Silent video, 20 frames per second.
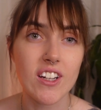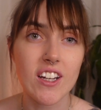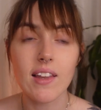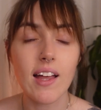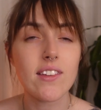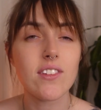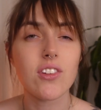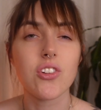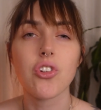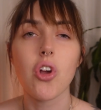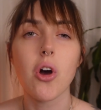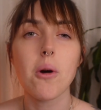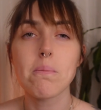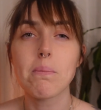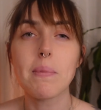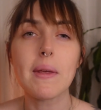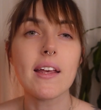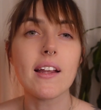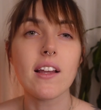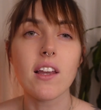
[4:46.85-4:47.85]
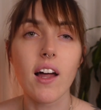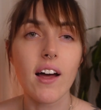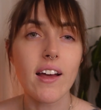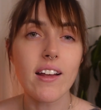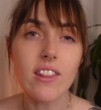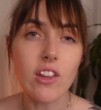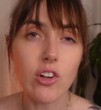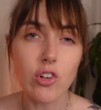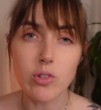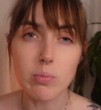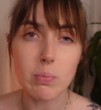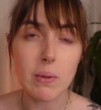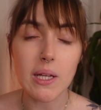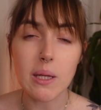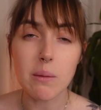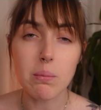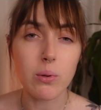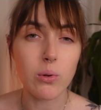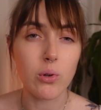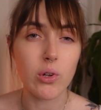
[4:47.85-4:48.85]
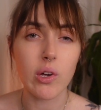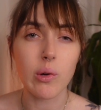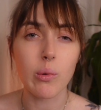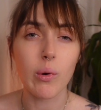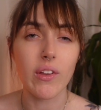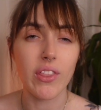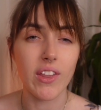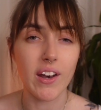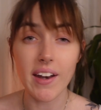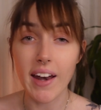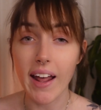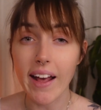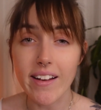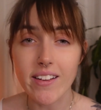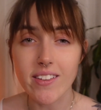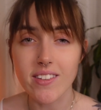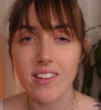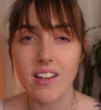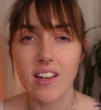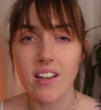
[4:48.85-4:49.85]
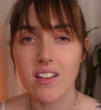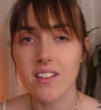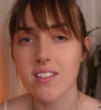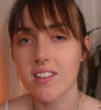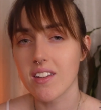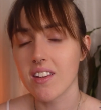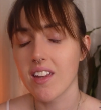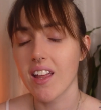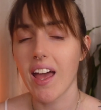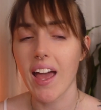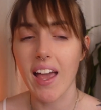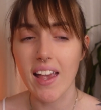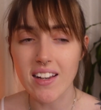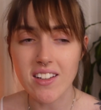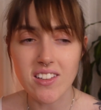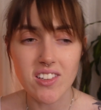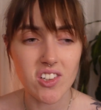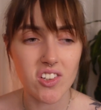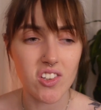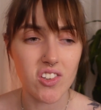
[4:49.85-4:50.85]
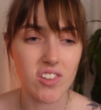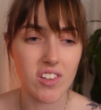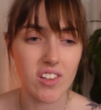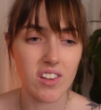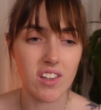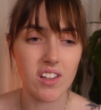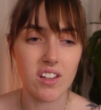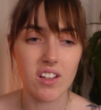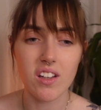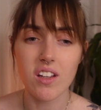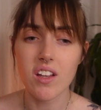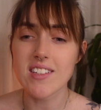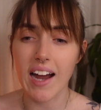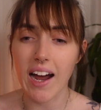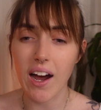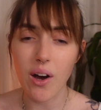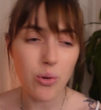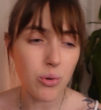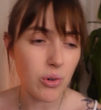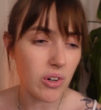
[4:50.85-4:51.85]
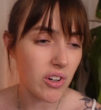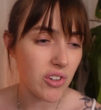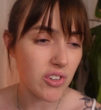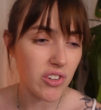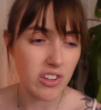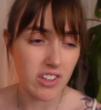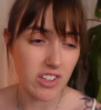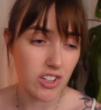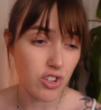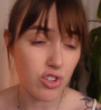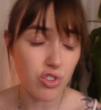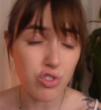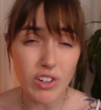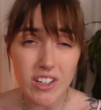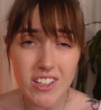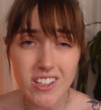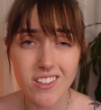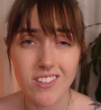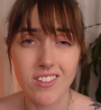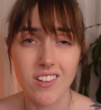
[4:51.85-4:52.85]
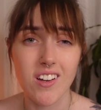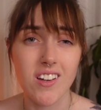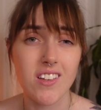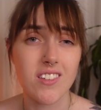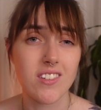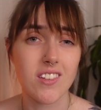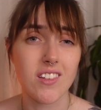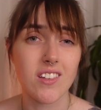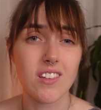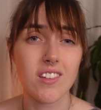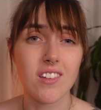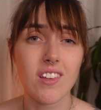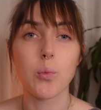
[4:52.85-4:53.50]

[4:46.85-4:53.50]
Let's not be like those people who are the naysayers and the haters and the downers and the criticizers.